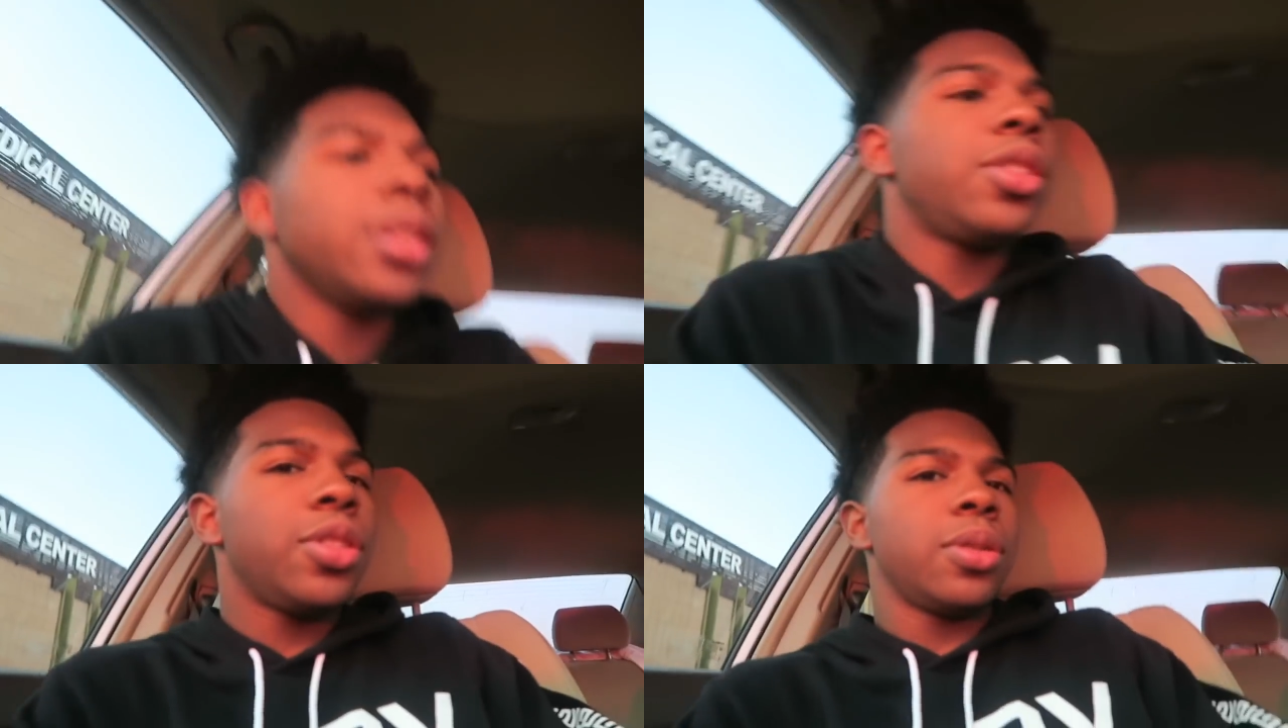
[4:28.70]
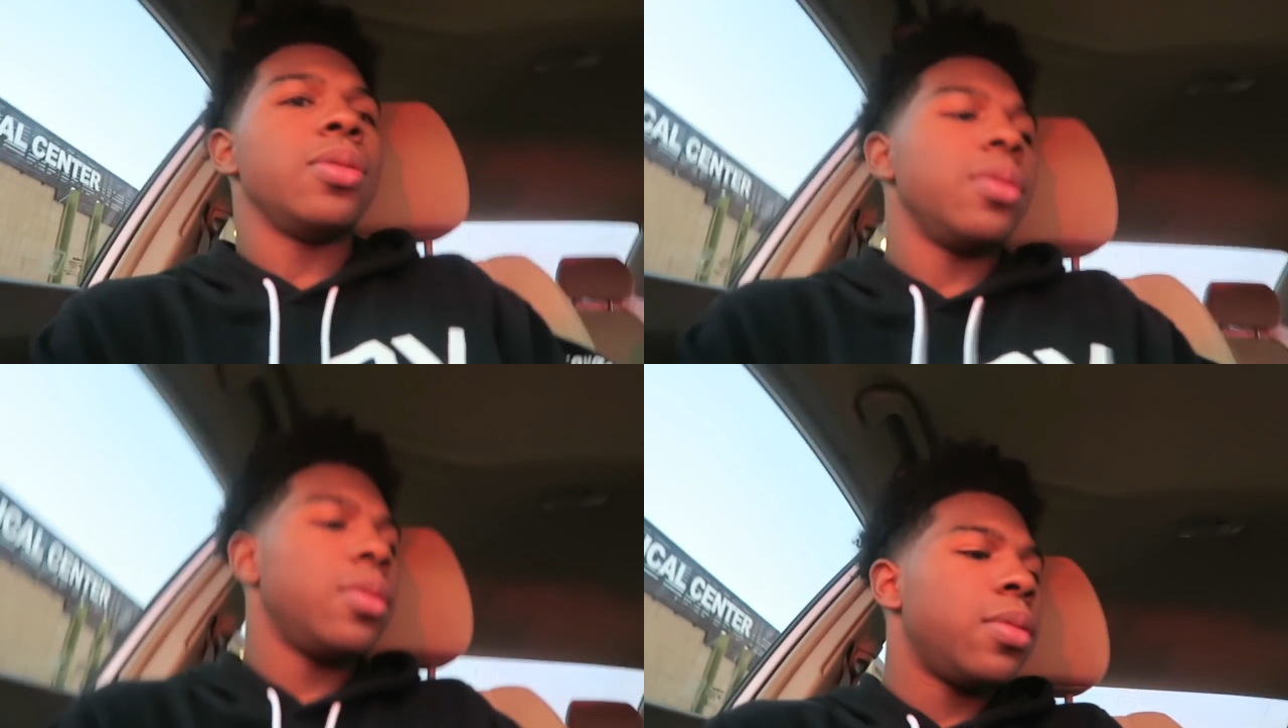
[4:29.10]
look at
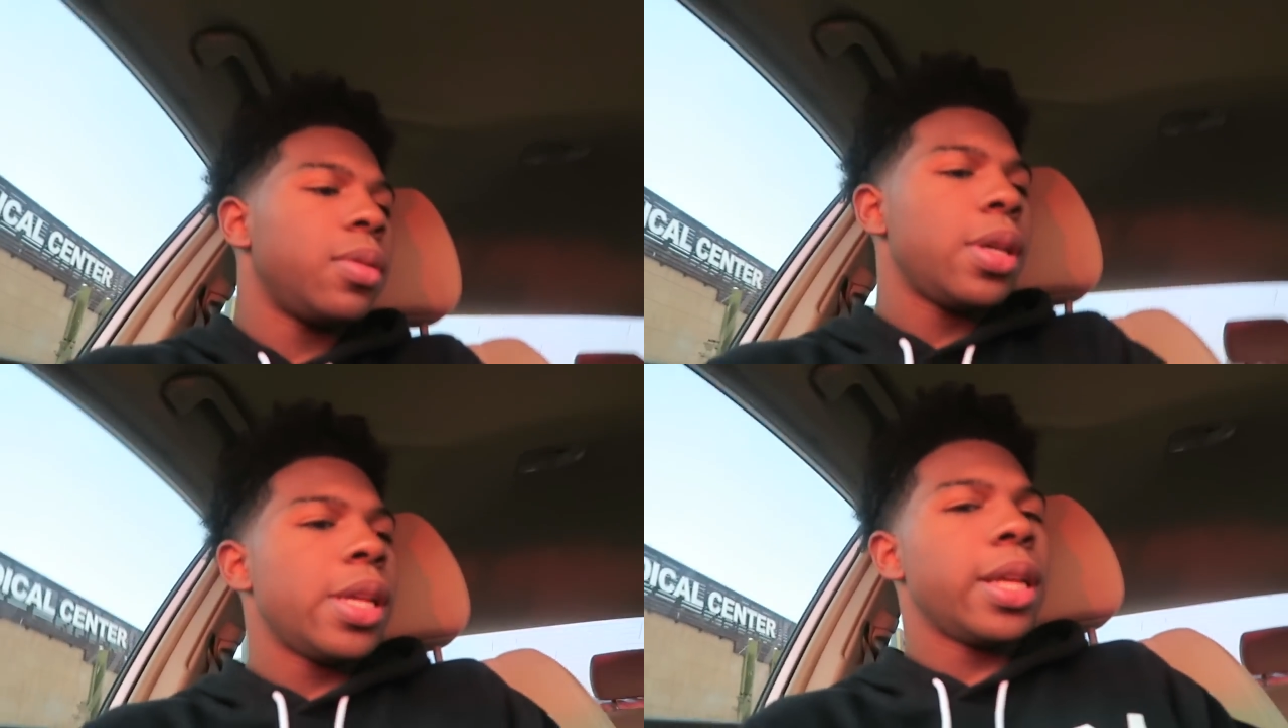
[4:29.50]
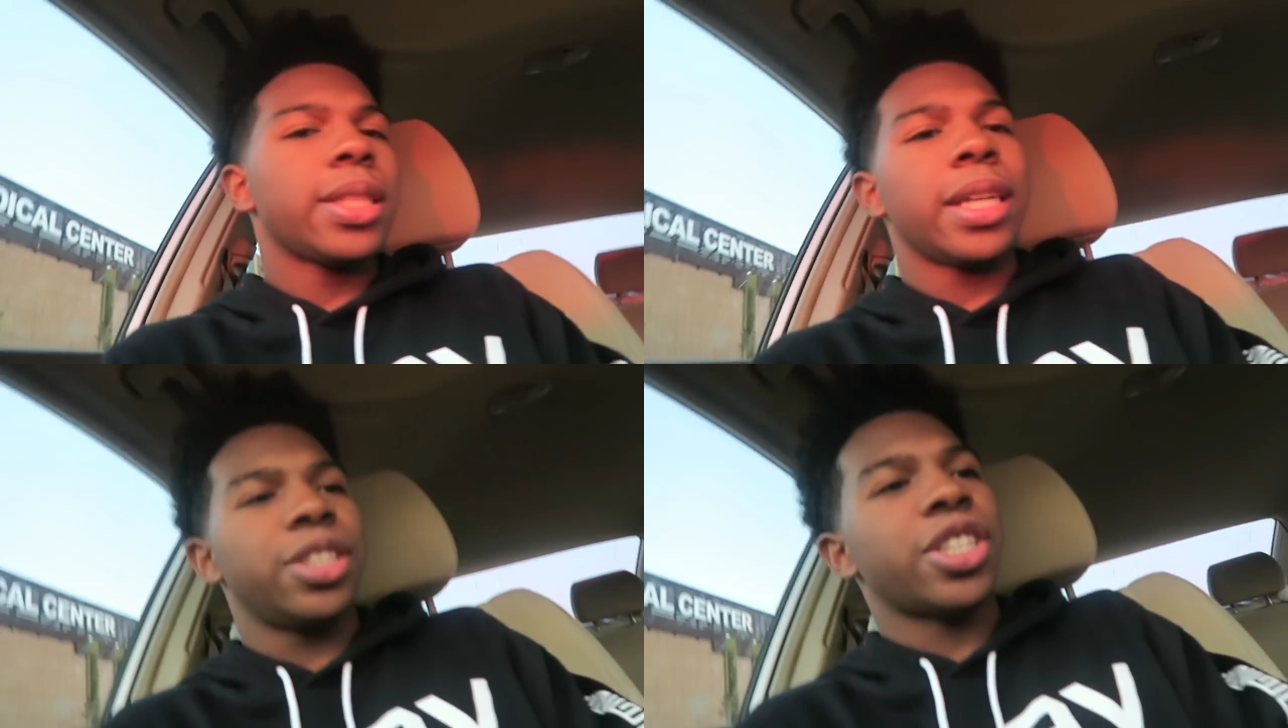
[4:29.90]
you.
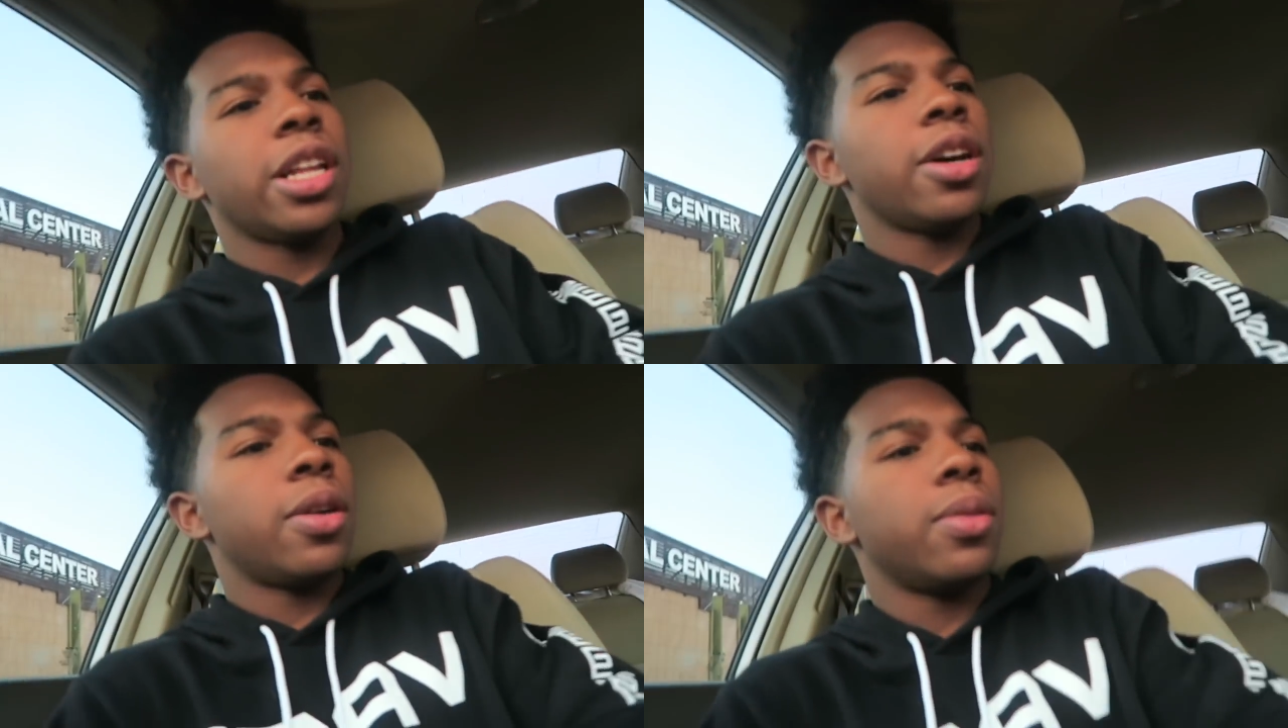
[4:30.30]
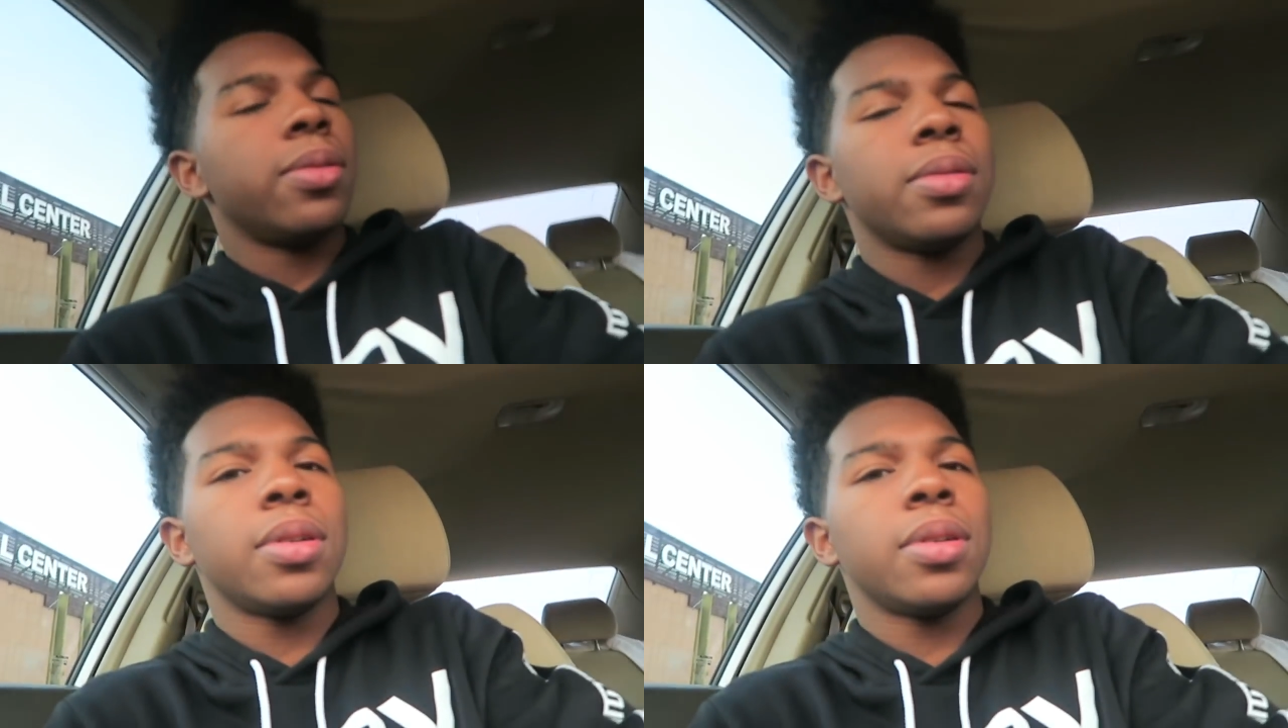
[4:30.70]
It's like Jell-O.